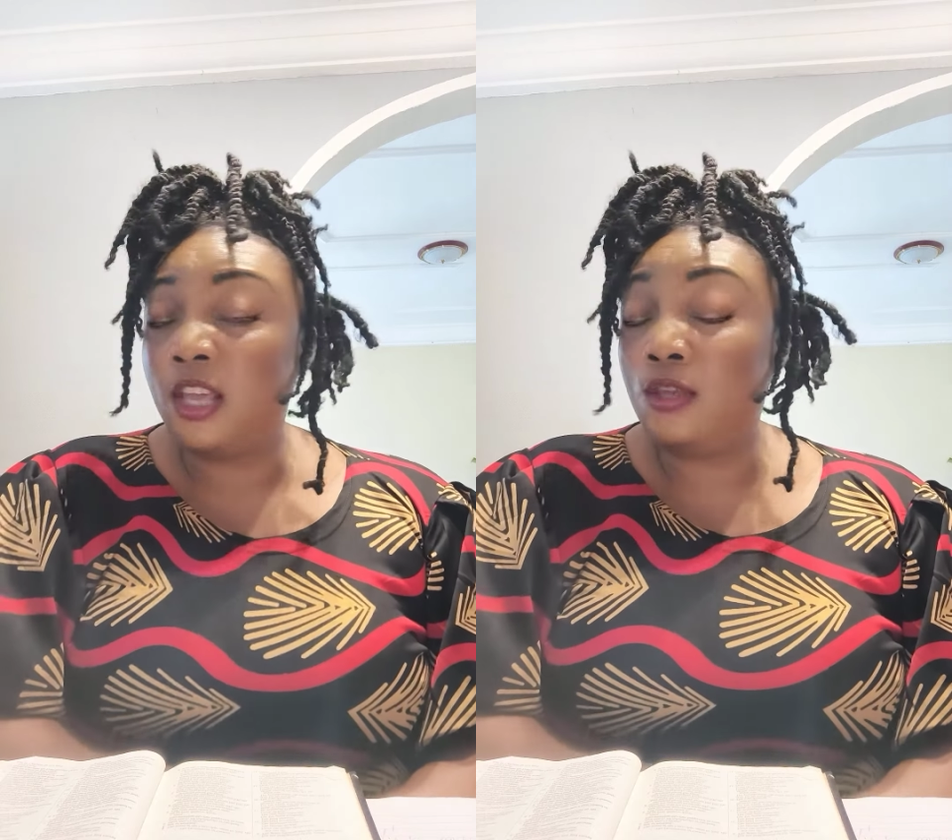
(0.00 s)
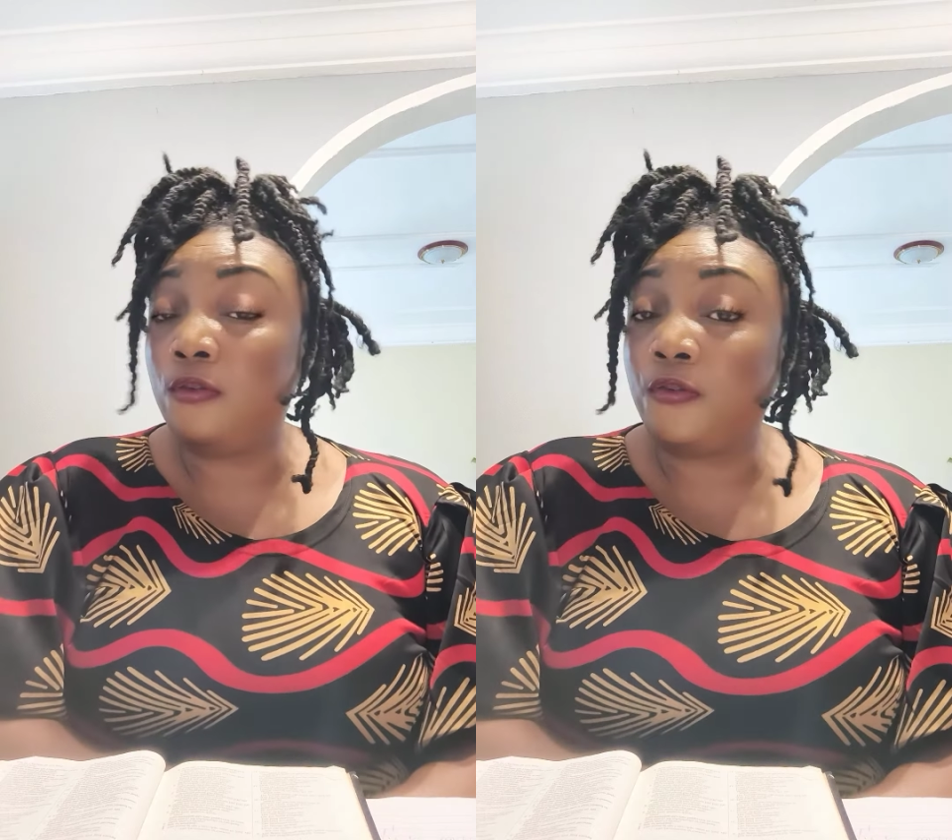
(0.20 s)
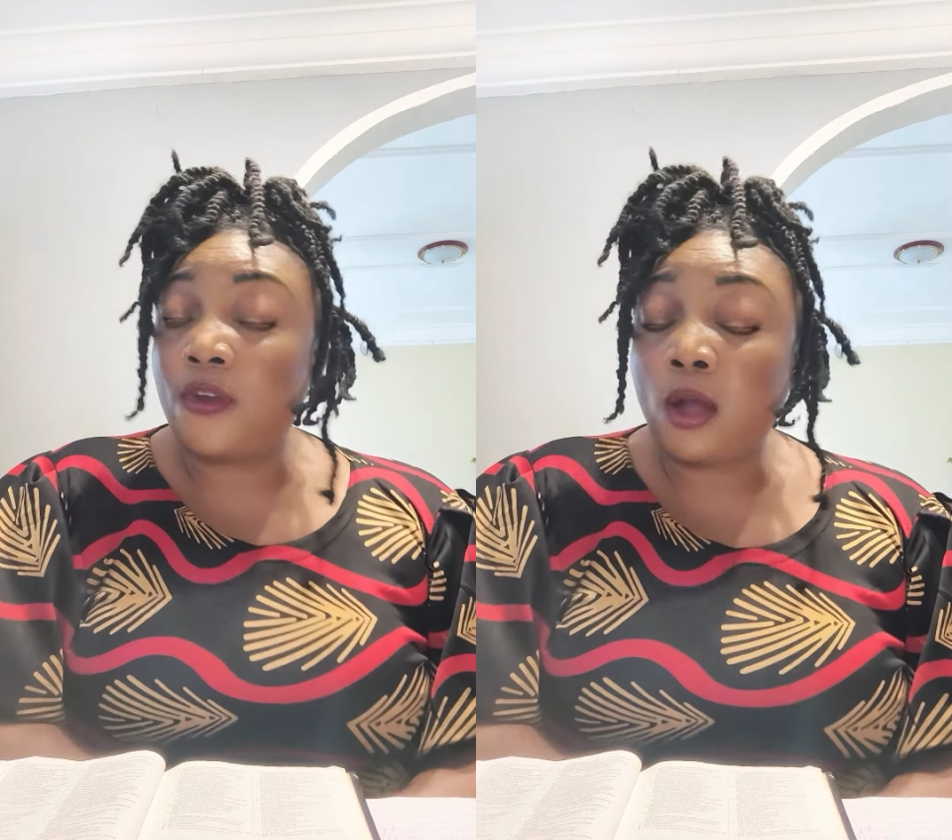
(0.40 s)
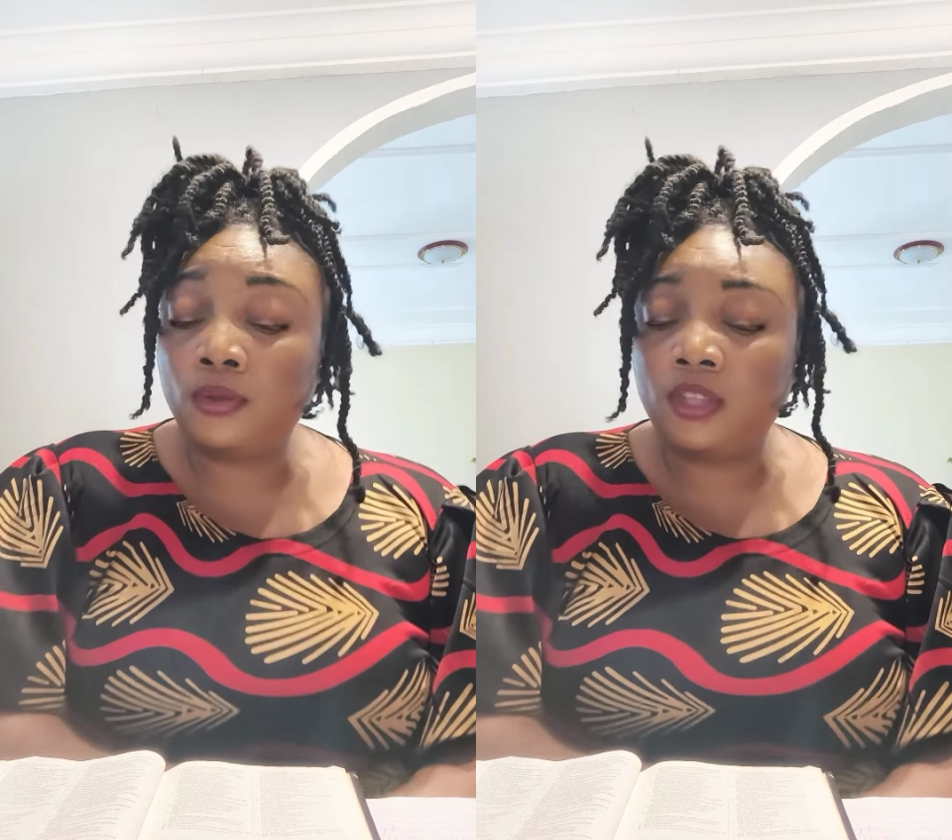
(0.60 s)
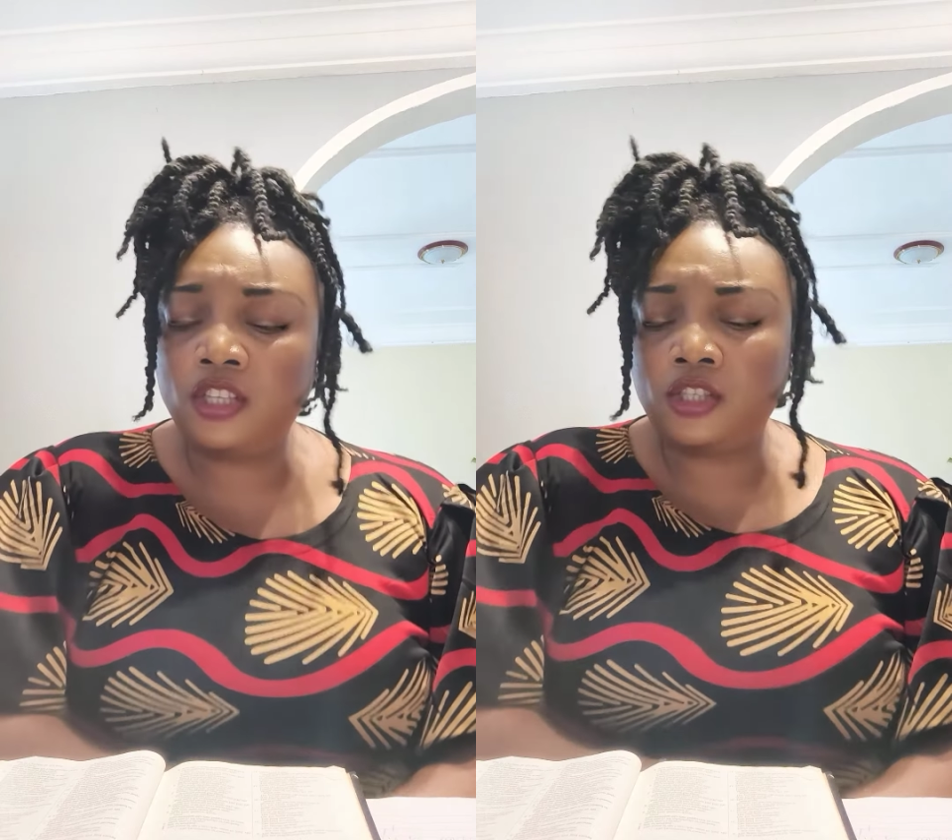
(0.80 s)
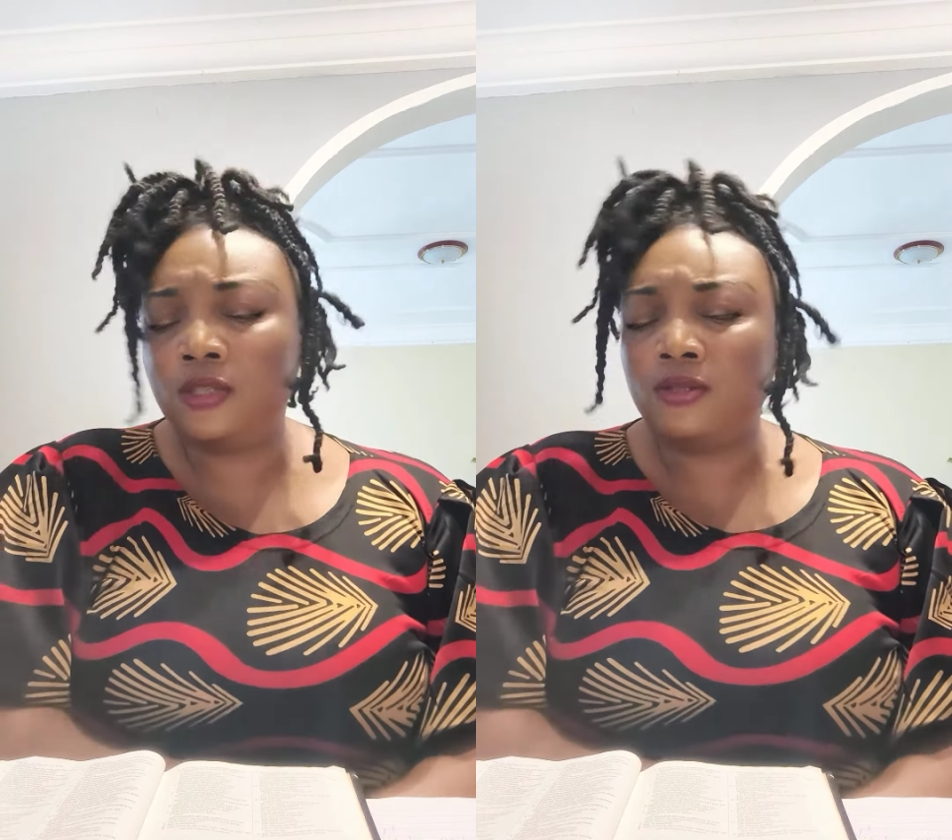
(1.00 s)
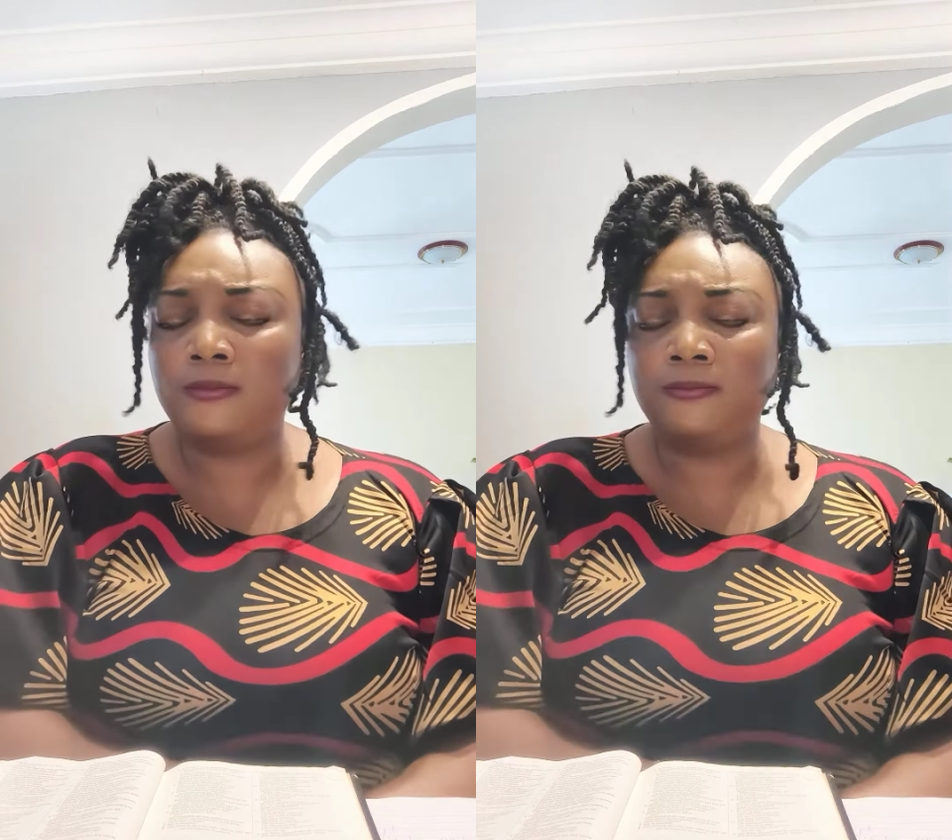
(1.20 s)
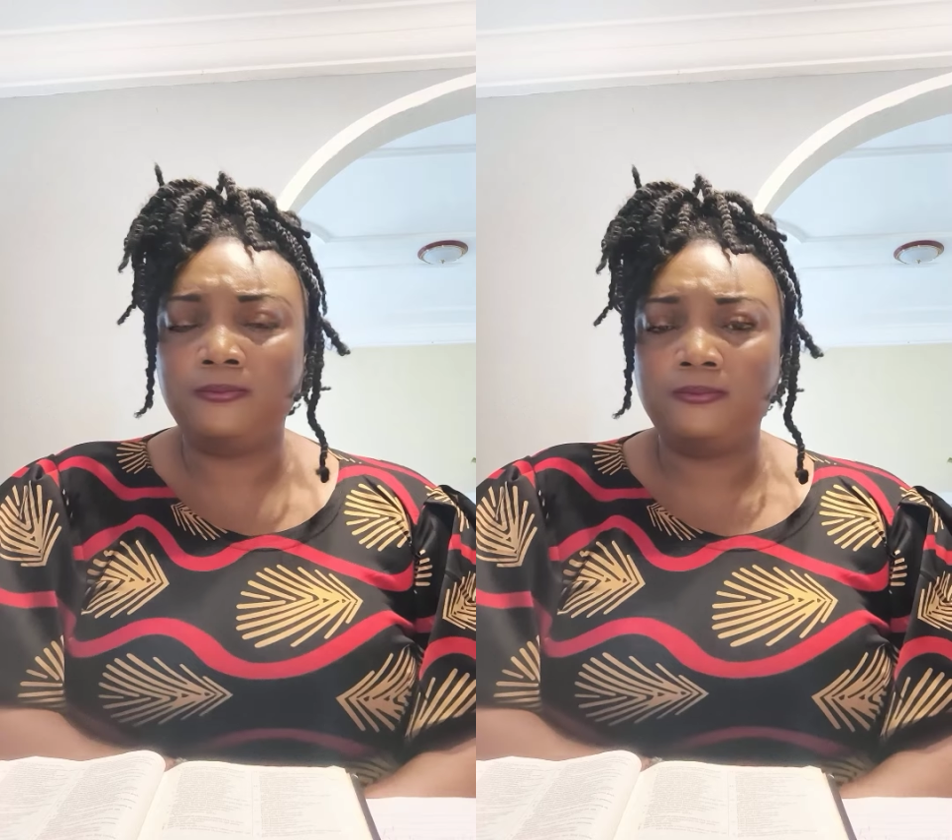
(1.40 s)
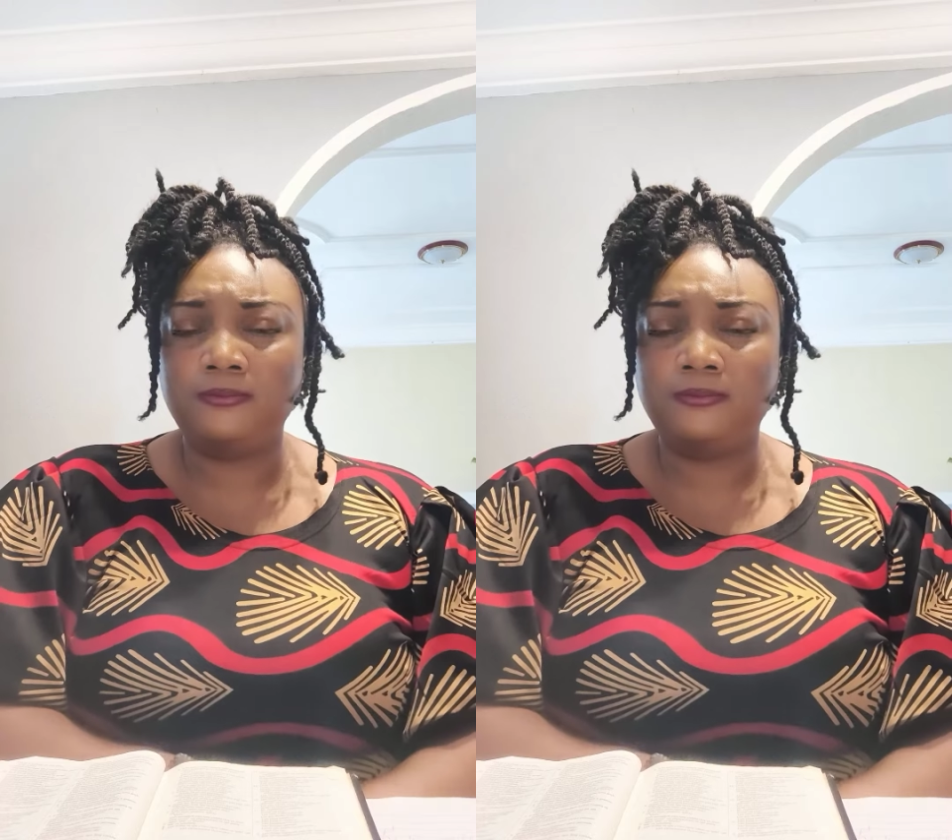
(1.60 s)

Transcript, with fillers: your foundation